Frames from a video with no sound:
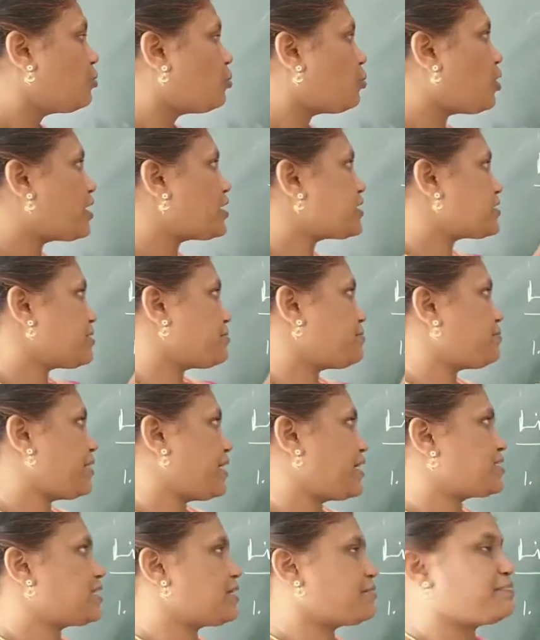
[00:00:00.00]
What is the
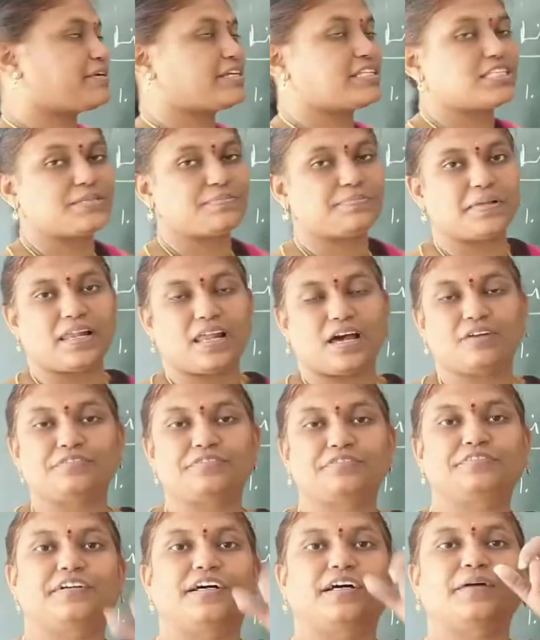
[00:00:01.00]
basic principle
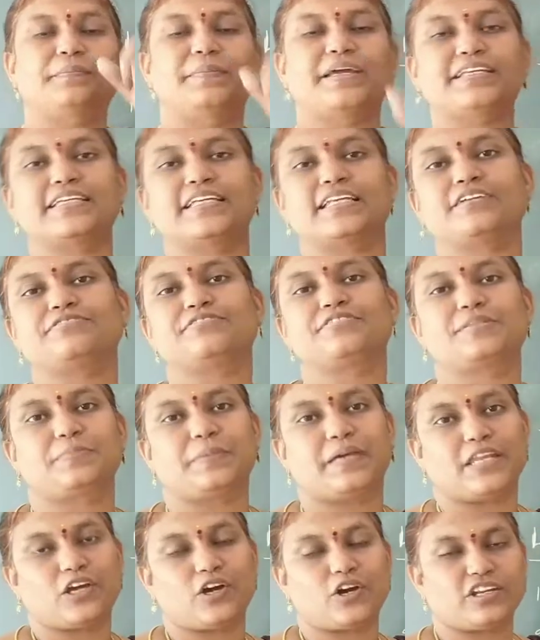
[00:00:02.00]
of Mendeleev's
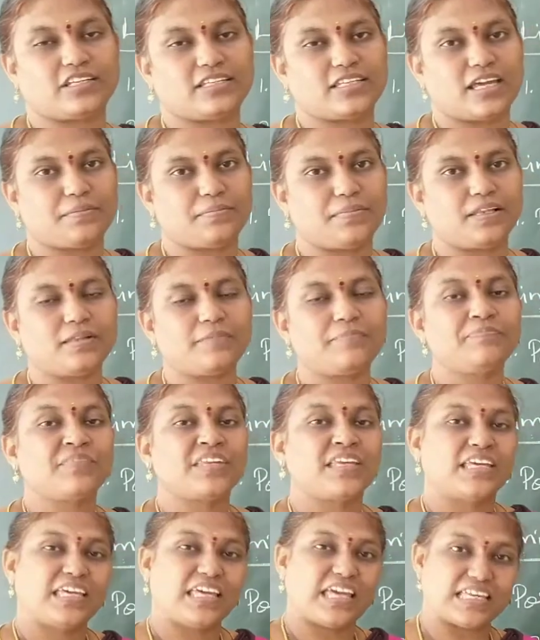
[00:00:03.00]
periodic table?
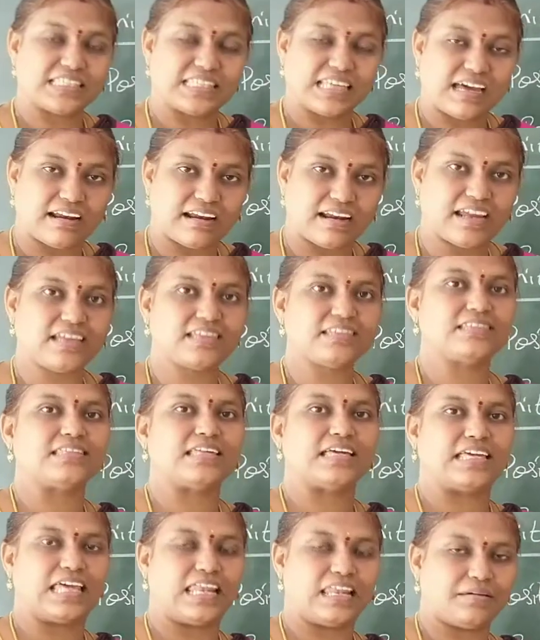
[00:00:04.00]
He has arranged
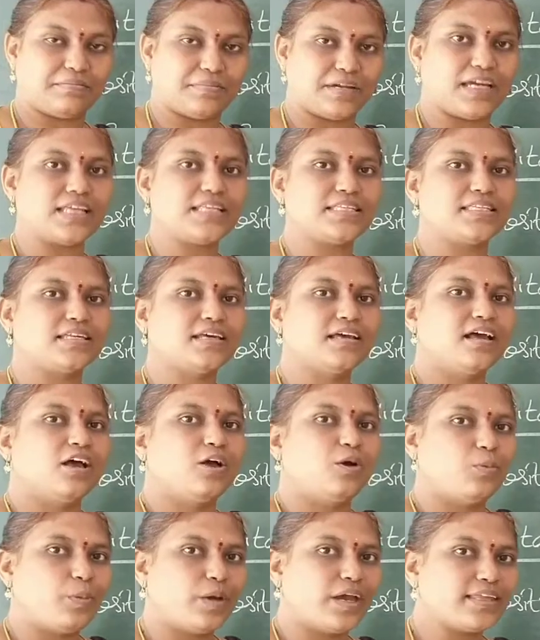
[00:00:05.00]
the elements
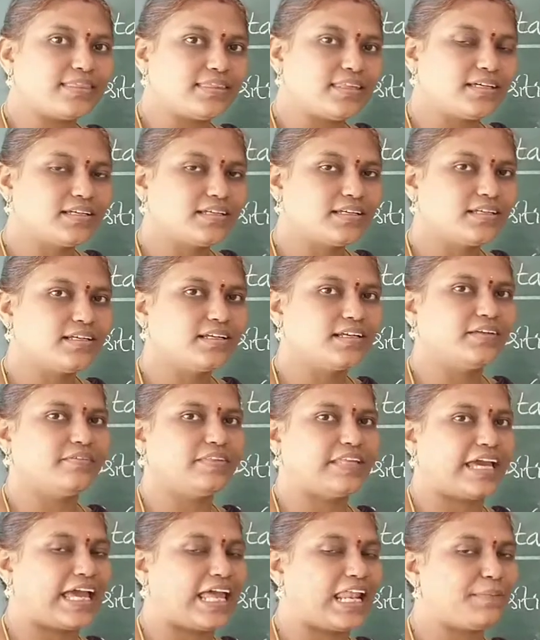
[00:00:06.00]
with
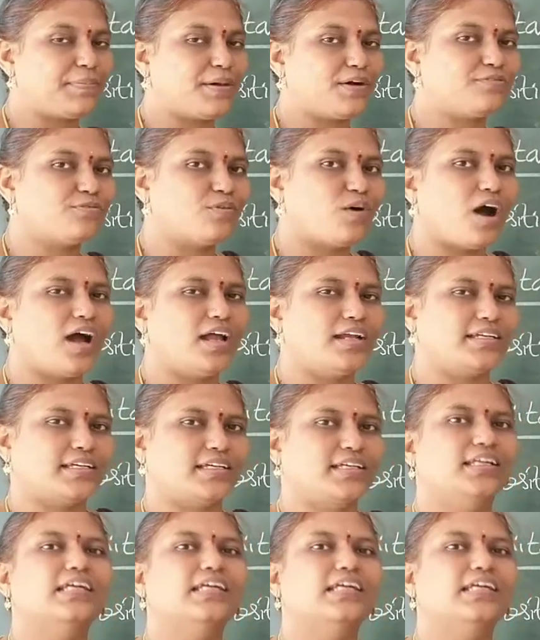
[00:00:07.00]
the help of what?